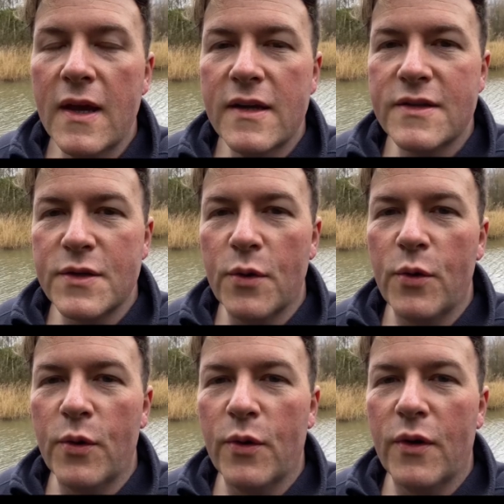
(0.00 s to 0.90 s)

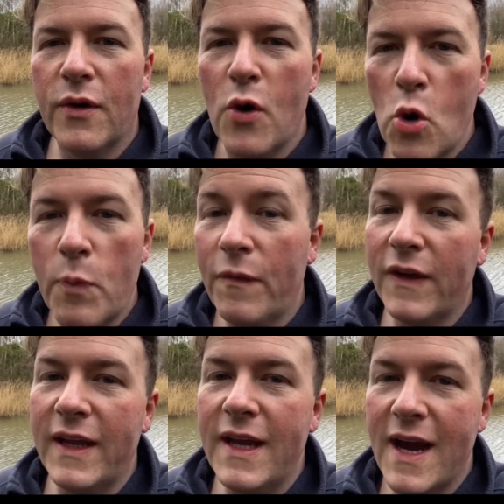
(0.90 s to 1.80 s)
so
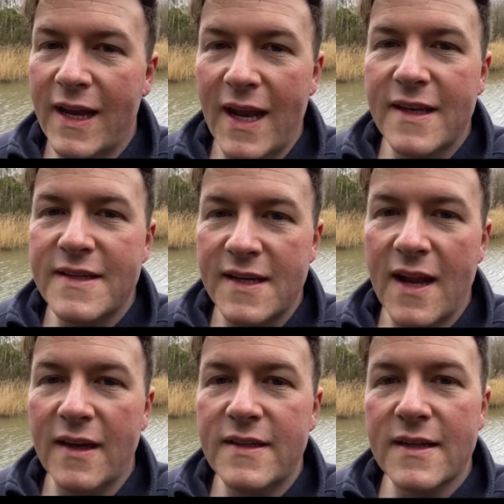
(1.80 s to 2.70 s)
hopefully I get it
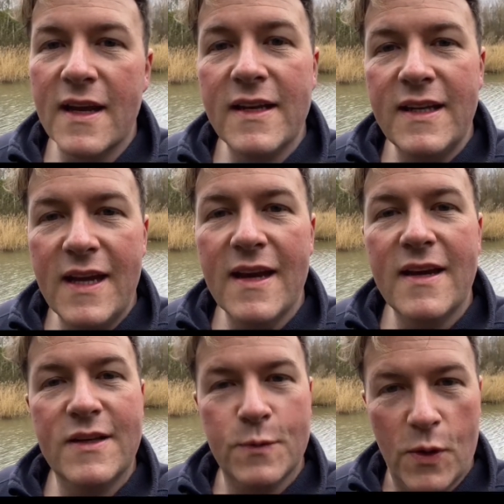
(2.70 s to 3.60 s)
tonight. And here
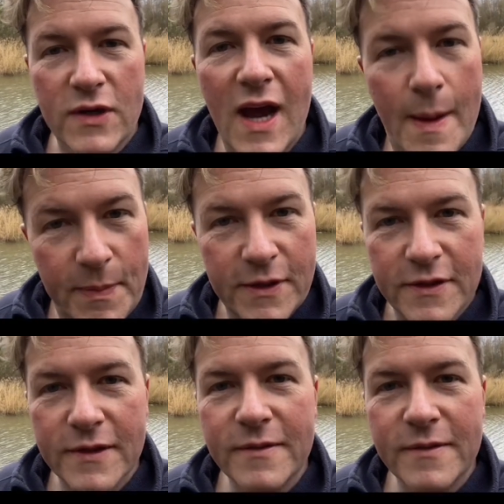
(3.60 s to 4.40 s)
is what happened.